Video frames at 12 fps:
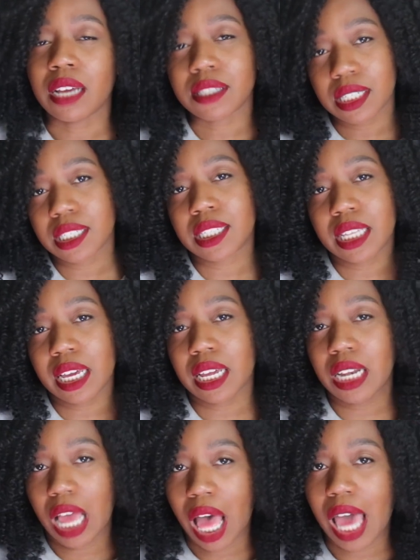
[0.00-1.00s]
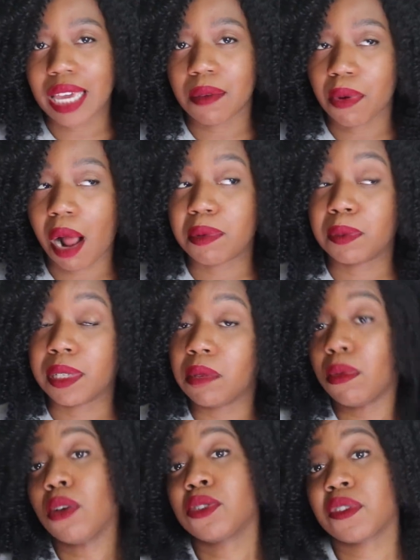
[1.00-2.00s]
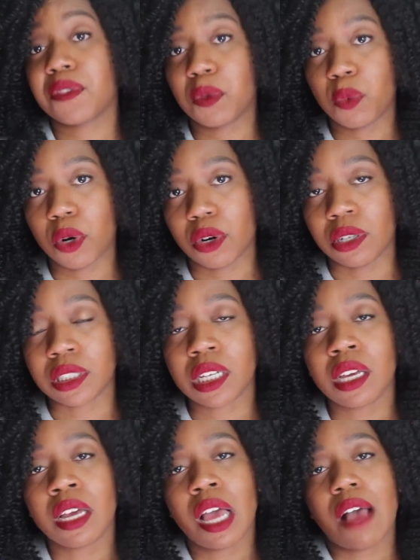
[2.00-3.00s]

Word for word: Now, since then, I and probably most of the world